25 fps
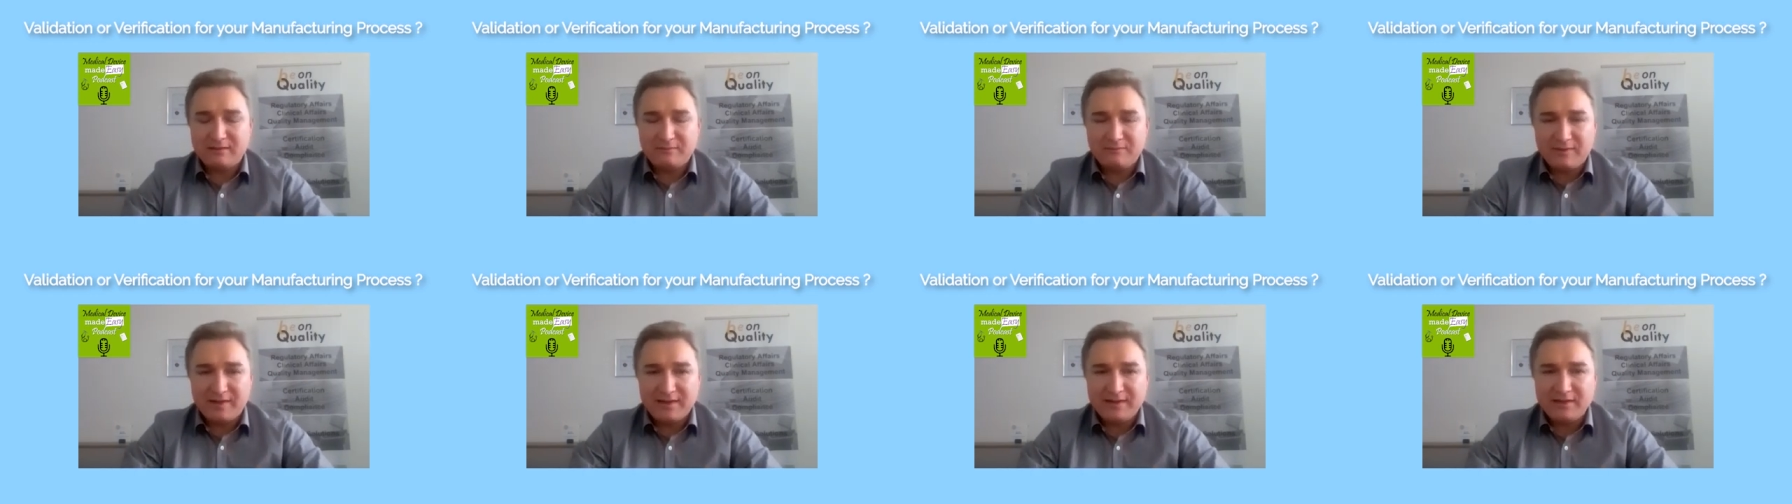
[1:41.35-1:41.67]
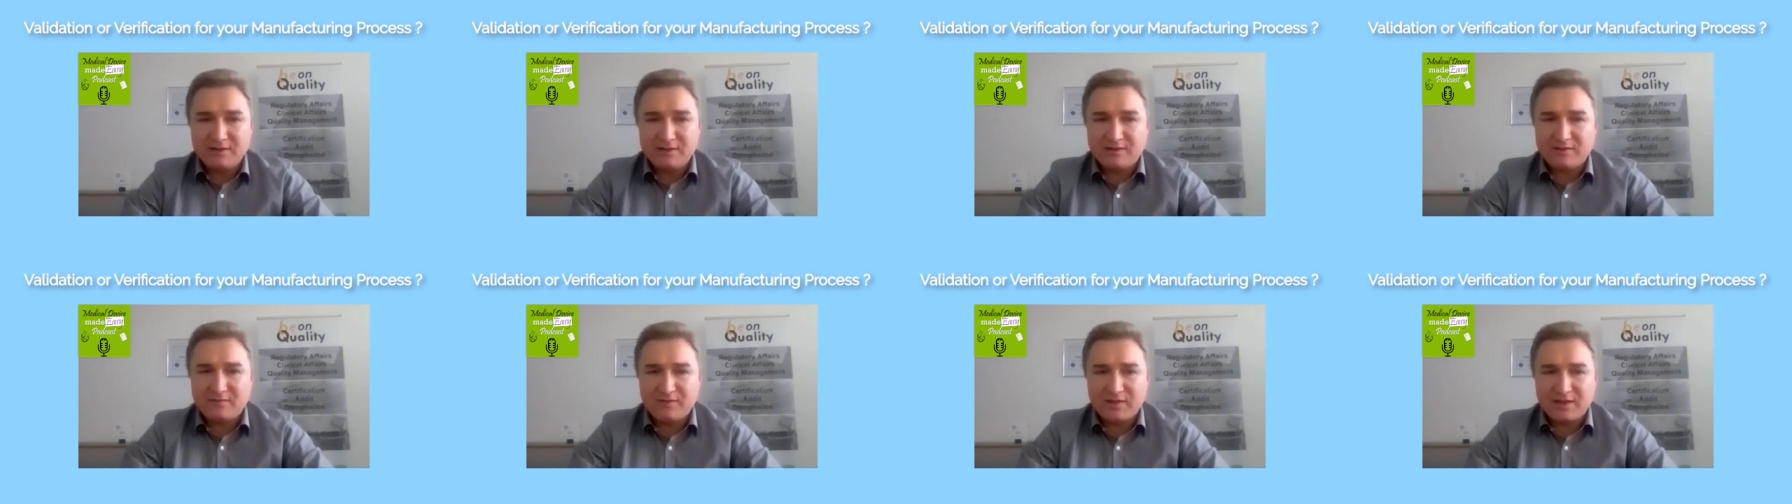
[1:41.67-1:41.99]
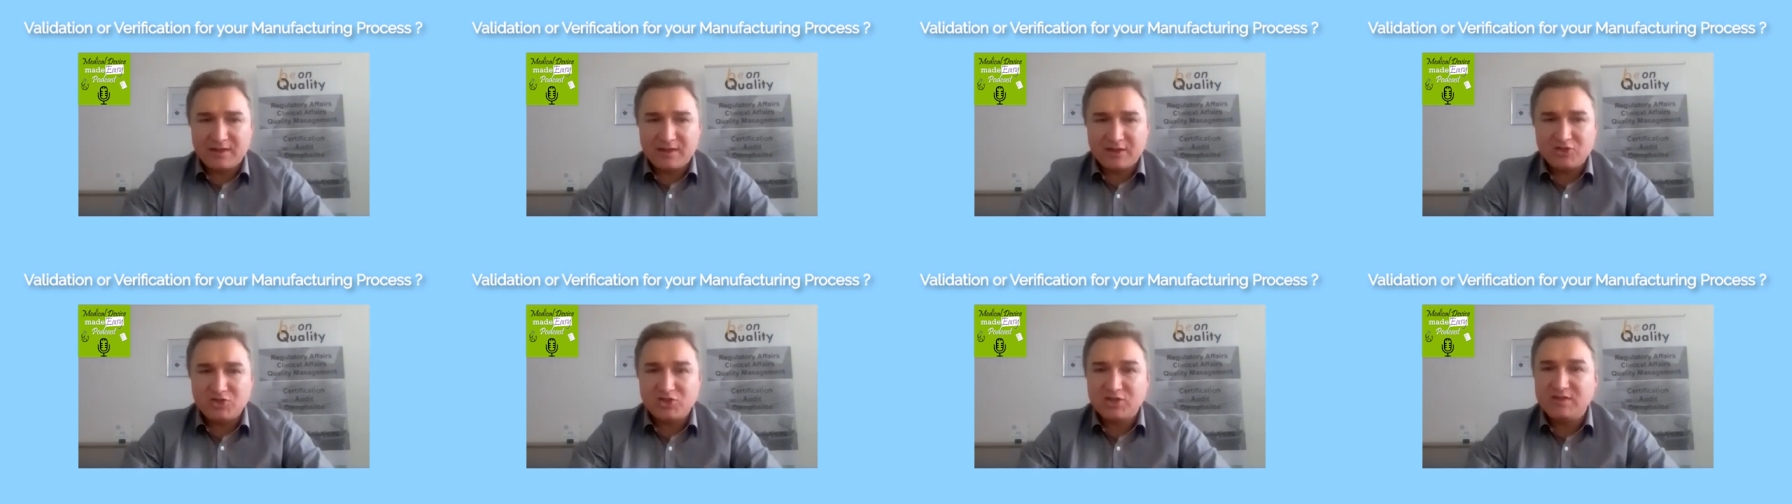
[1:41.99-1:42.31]

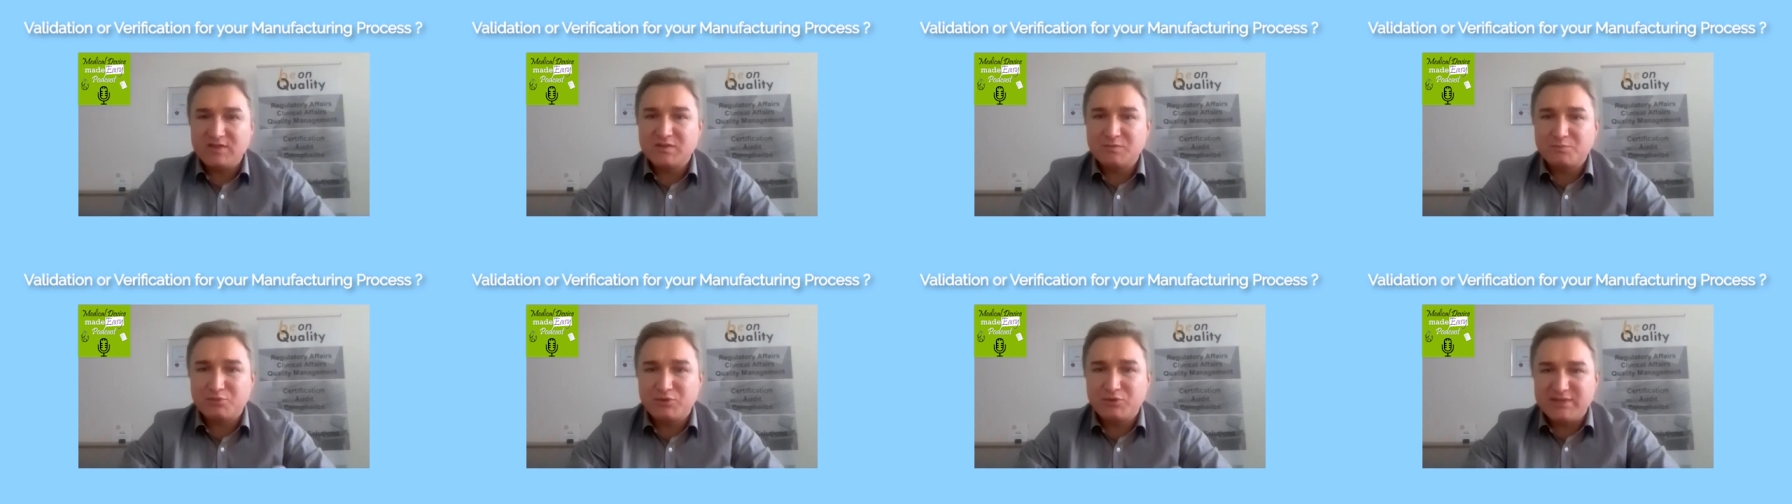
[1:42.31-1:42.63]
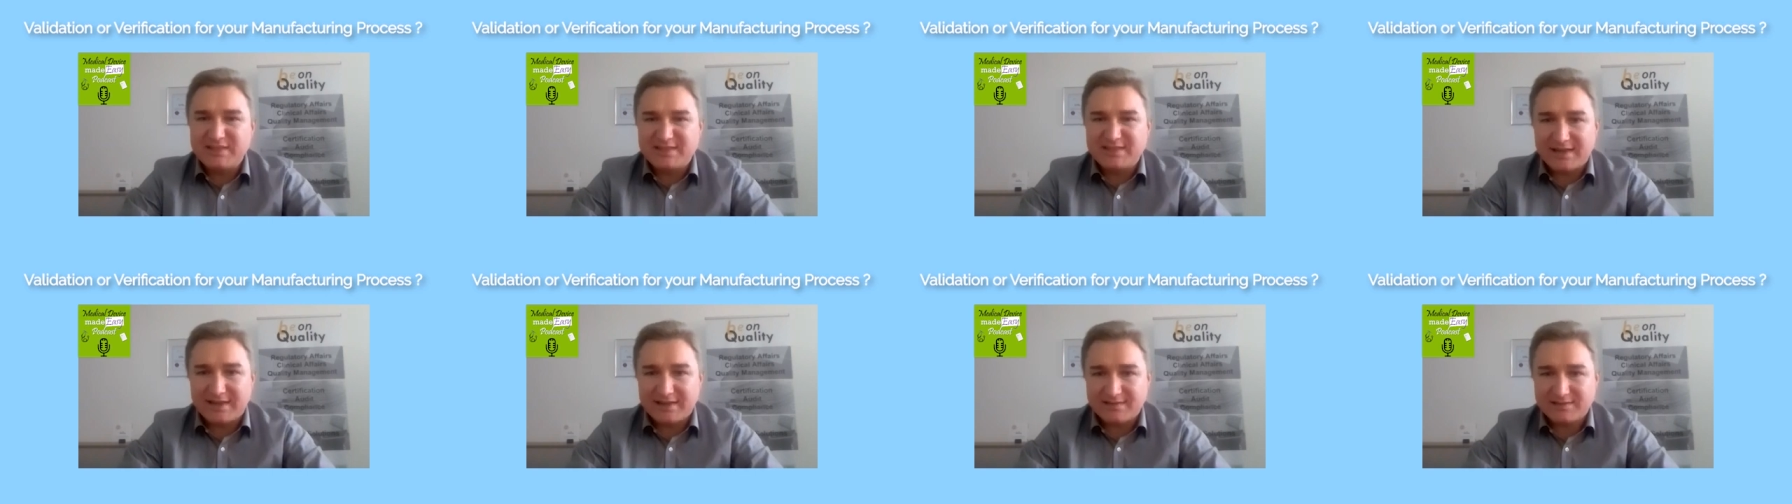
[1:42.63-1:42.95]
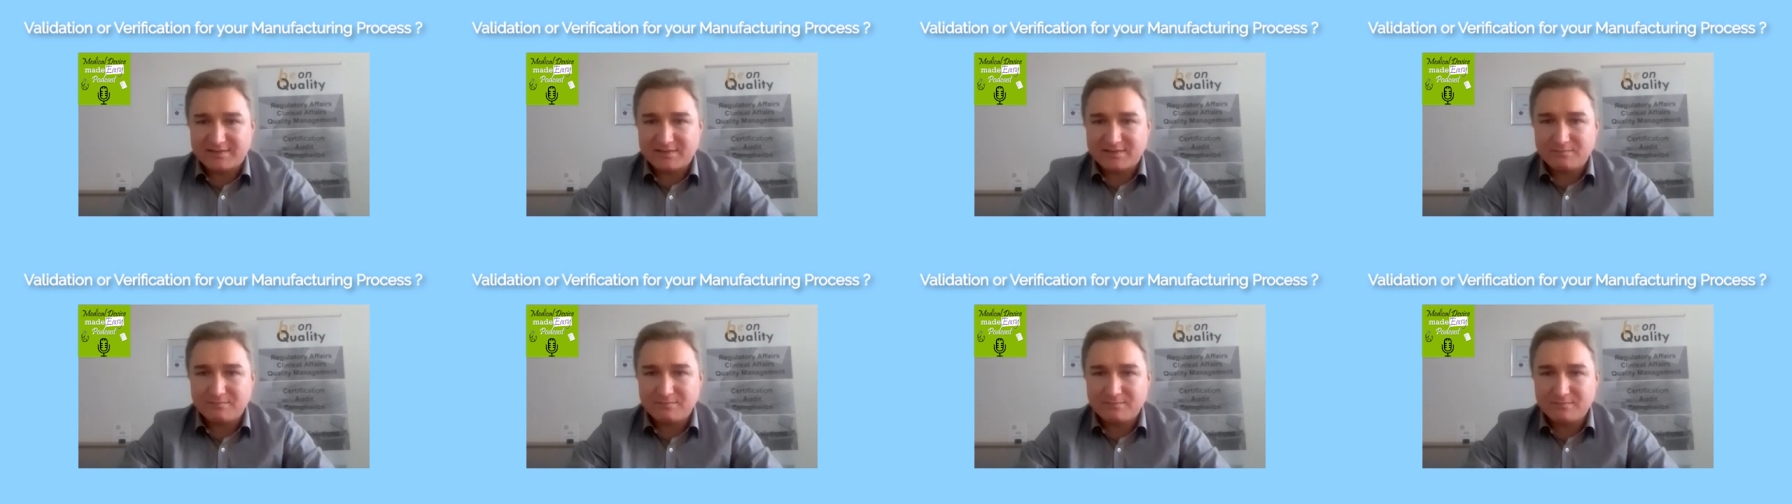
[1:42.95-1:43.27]
verification is
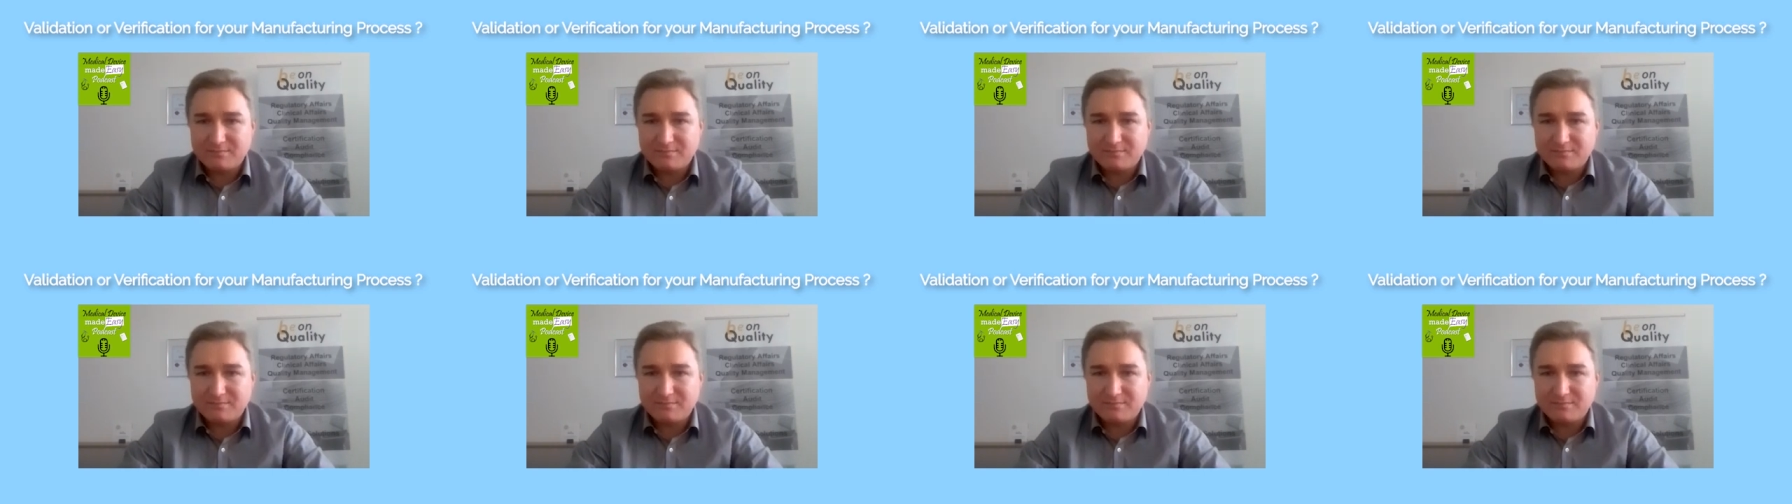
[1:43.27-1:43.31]
precise.